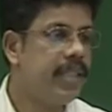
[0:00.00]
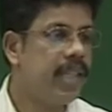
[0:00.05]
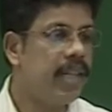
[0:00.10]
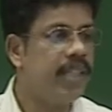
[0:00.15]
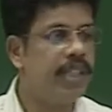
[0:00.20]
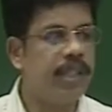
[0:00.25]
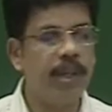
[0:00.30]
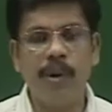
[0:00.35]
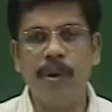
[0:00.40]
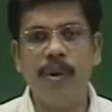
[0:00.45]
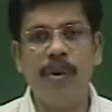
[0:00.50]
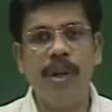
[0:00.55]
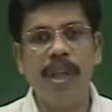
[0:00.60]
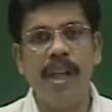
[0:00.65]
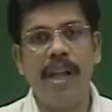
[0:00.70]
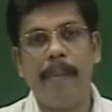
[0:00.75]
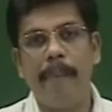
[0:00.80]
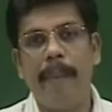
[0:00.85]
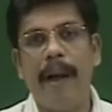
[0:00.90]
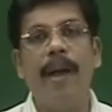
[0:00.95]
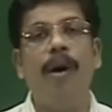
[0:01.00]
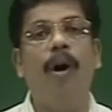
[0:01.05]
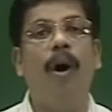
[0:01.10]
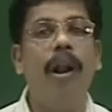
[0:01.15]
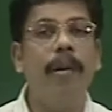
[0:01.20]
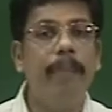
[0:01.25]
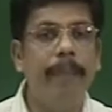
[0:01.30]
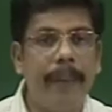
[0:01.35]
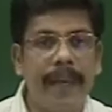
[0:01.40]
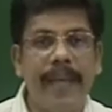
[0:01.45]
So, my
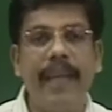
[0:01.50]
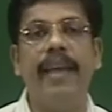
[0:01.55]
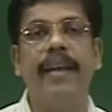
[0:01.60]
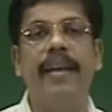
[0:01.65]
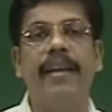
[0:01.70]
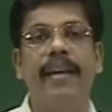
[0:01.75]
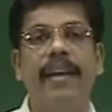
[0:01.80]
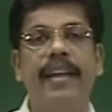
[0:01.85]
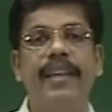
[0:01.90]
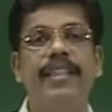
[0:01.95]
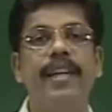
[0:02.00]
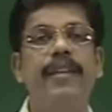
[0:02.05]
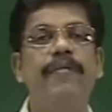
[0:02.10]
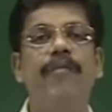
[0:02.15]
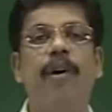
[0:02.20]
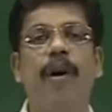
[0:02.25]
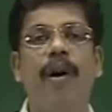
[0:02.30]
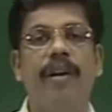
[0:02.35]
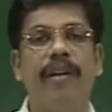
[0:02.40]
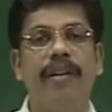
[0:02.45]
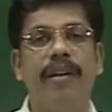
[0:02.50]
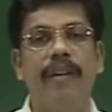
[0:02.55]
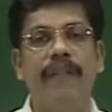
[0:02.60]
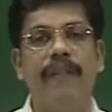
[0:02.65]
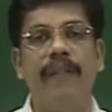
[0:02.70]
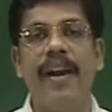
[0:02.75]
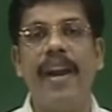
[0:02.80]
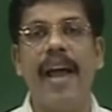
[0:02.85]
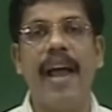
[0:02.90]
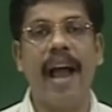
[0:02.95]
whole being is involved
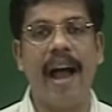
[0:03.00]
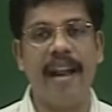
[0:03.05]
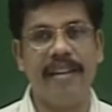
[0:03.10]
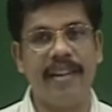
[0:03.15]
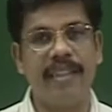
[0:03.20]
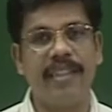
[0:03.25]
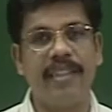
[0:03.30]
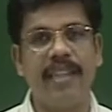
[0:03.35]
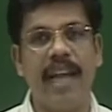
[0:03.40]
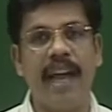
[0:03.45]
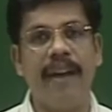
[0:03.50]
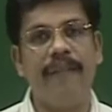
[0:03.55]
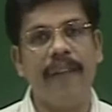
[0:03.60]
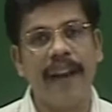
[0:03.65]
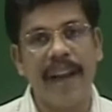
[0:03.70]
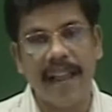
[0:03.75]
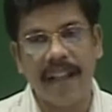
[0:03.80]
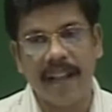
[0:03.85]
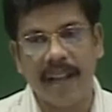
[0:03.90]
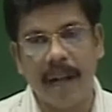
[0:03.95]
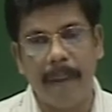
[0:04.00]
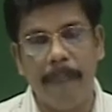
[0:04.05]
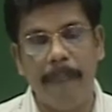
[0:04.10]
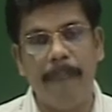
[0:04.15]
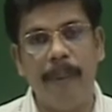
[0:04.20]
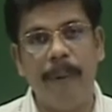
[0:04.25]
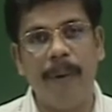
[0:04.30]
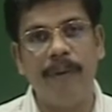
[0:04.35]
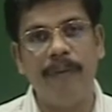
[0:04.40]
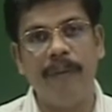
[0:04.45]
when I understand, when I
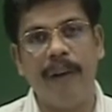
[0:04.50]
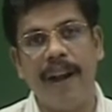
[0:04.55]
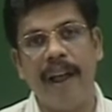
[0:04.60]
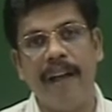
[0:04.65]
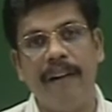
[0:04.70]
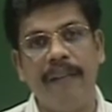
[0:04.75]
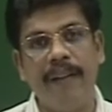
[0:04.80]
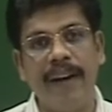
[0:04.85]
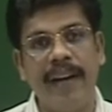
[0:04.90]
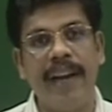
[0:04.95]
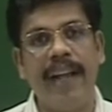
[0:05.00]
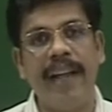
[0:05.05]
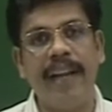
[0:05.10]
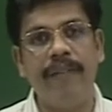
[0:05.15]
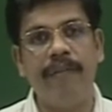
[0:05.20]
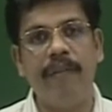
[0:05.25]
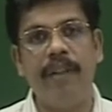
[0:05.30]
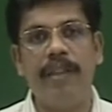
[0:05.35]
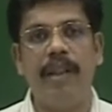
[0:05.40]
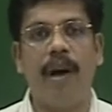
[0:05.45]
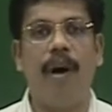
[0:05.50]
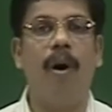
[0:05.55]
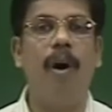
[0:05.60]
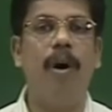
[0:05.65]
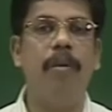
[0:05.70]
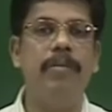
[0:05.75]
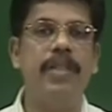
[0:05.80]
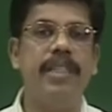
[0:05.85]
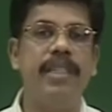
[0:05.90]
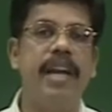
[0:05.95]
compare, when I relate with the
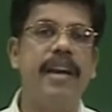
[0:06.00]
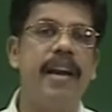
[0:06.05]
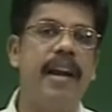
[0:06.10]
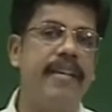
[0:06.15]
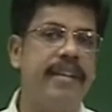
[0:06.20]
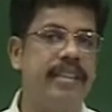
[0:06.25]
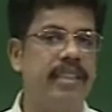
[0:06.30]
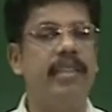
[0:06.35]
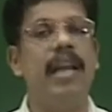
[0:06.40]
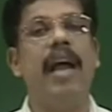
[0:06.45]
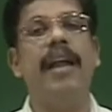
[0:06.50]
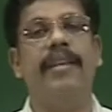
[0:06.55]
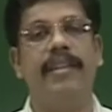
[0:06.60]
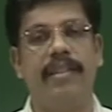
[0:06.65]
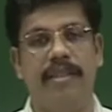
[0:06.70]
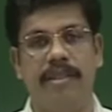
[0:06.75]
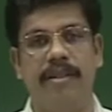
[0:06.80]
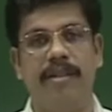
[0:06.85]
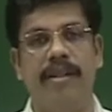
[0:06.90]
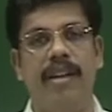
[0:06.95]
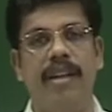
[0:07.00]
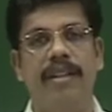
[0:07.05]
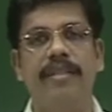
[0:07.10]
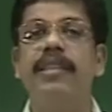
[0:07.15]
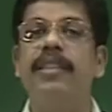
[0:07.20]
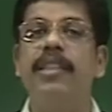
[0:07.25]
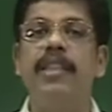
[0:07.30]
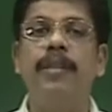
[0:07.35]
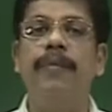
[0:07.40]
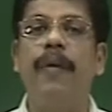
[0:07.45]
object and understand it.
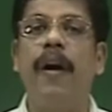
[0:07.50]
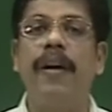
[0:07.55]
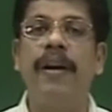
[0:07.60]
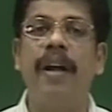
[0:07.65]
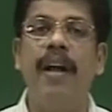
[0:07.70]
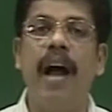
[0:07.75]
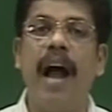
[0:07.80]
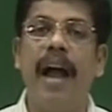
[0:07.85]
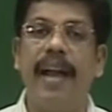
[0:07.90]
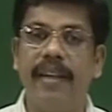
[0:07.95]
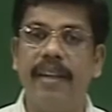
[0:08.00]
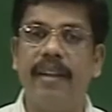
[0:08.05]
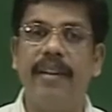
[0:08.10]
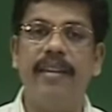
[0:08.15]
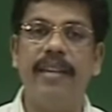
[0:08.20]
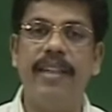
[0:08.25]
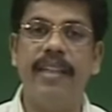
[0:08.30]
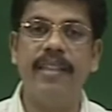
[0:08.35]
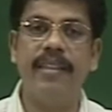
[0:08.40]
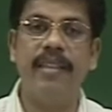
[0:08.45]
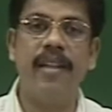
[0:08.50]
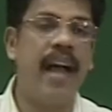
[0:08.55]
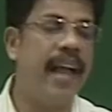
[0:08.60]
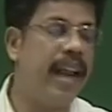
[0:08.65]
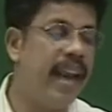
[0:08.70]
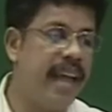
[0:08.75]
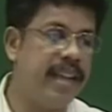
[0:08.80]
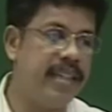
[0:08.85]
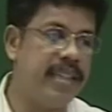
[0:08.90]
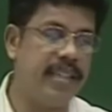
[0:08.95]
This is what Heidegger is
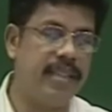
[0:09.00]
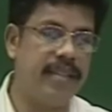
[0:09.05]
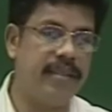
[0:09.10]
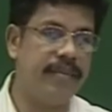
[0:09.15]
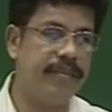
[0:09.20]
highlighting.